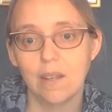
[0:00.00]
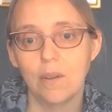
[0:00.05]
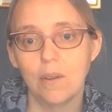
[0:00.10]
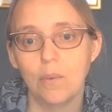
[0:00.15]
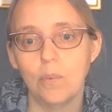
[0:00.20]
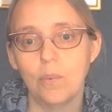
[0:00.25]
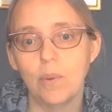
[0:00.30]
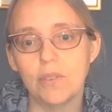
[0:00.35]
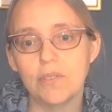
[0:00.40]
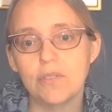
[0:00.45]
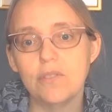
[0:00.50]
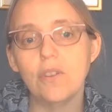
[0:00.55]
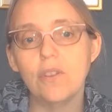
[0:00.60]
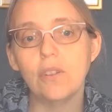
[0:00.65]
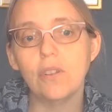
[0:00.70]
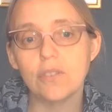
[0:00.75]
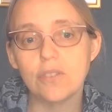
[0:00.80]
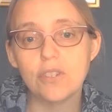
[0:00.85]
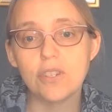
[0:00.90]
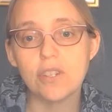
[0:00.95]
was
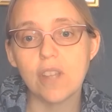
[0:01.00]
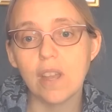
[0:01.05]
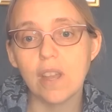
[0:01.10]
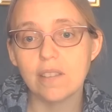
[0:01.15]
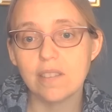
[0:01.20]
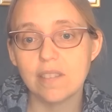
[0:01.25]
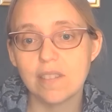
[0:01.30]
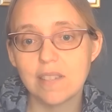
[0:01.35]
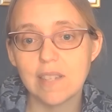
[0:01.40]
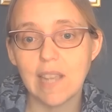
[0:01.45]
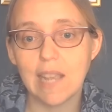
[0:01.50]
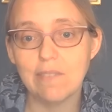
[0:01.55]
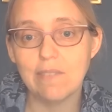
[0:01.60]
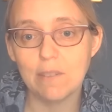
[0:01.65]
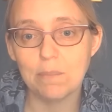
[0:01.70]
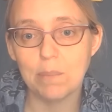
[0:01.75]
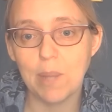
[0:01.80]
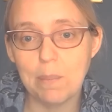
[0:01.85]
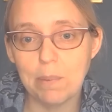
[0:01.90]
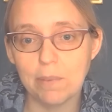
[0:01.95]
not just
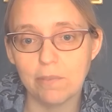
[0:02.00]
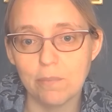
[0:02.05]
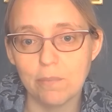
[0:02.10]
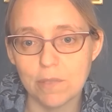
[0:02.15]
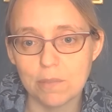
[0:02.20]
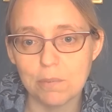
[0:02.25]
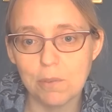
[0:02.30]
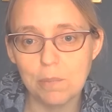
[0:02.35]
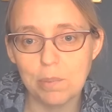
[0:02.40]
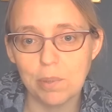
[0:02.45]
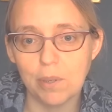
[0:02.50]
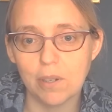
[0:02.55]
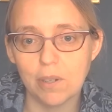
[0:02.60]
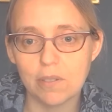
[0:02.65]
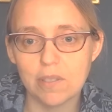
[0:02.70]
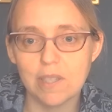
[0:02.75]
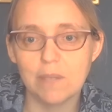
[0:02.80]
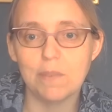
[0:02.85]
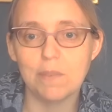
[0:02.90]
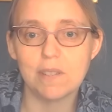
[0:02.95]
saving people from
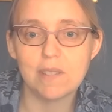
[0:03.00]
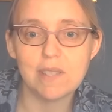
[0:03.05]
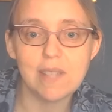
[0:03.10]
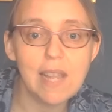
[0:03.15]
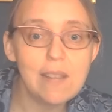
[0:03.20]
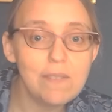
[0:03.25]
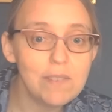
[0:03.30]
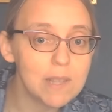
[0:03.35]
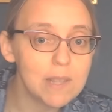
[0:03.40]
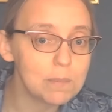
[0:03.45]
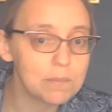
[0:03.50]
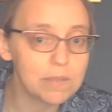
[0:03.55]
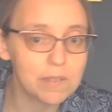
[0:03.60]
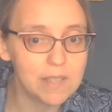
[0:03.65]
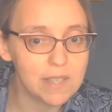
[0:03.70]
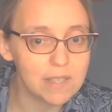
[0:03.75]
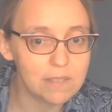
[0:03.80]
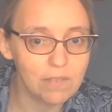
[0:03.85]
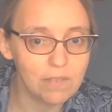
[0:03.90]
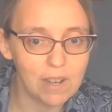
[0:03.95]
smallpox, it was saving them
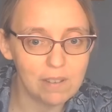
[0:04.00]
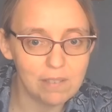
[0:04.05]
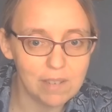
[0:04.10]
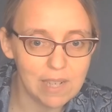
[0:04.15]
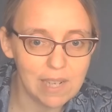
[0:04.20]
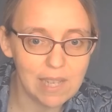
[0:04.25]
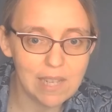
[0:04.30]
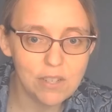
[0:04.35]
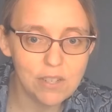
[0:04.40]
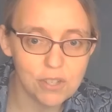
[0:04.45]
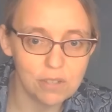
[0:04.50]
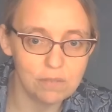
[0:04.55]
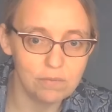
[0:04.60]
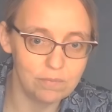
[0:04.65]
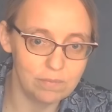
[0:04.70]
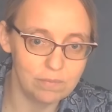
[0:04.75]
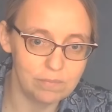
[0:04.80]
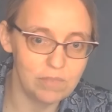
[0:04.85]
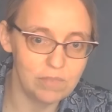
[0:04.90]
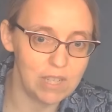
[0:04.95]
from this
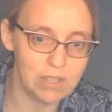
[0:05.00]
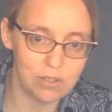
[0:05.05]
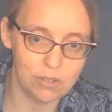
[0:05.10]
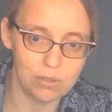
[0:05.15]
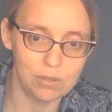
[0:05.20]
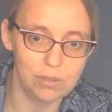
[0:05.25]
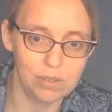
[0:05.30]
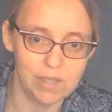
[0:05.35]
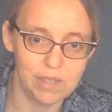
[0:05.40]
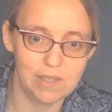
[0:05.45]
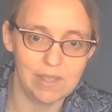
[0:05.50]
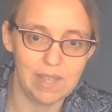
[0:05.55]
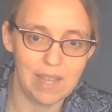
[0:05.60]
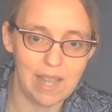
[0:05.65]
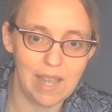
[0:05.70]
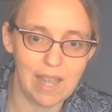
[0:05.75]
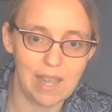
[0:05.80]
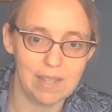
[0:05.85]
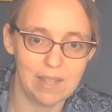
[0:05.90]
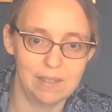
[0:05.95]
variolation ritual that they
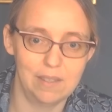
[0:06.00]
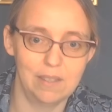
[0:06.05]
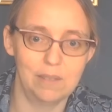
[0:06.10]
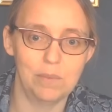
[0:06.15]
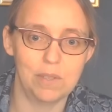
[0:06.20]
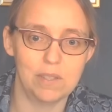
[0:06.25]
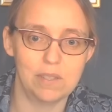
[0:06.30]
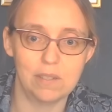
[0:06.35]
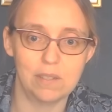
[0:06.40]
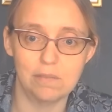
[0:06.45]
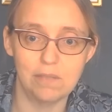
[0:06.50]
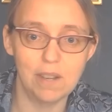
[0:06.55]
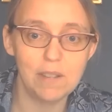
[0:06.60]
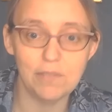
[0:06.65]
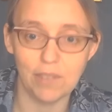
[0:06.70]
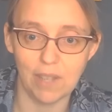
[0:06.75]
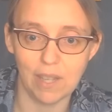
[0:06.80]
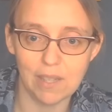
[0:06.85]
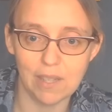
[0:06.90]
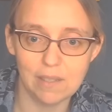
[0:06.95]
had that was
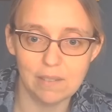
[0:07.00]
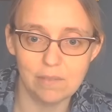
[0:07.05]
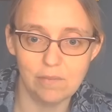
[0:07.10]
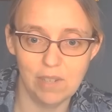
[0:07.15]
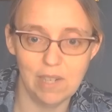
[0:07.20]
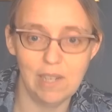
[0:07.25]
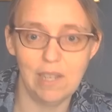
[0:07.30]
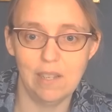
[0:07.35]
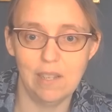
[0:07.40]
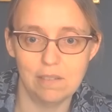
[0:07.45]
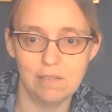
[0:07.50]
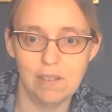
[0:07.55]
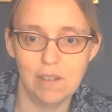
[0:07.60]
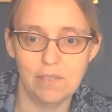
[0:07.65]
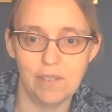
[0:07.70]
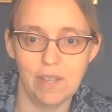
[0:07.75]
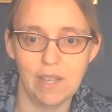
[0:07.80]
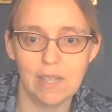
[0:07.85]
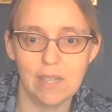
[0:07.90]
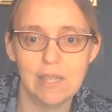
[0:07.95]
horrific, really yeah.
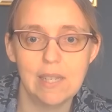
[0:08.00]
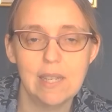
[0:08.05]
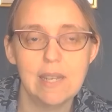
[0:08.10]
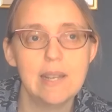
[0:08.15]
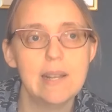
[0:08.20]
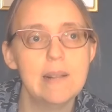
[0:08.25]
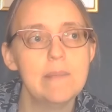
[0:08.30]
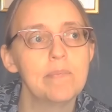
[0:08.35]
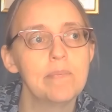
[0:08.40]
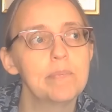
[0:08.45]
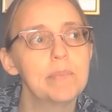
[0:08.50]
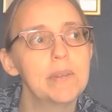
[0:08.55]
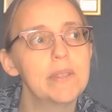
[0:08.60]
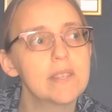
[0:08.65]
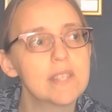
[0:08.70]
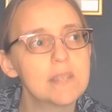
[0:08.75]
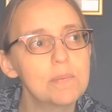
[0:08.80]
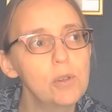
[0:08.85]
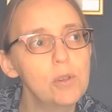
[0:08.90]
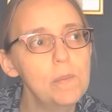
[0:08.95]
horrific. But
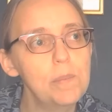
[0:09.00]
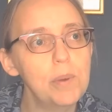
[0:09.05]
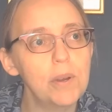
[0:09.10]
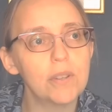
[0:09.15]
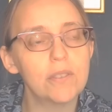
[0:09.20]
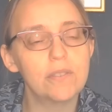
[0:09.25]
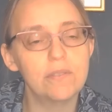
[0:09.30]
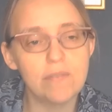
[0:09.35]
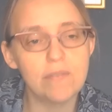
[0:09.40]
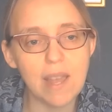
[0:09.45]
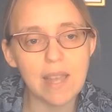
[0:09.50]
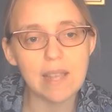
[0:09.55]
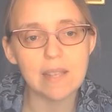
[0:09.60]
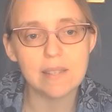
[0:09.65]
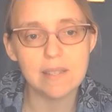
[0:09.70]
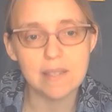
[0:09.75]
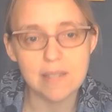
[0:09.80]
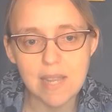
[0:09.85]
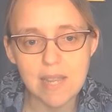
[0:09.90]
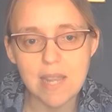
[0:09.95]
the smallpox
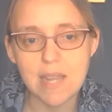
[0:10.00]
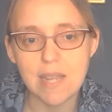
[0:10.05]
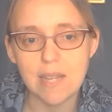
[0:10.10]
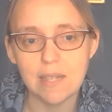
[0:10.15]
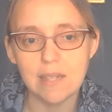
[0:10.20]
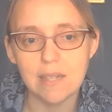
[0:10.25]
vaccine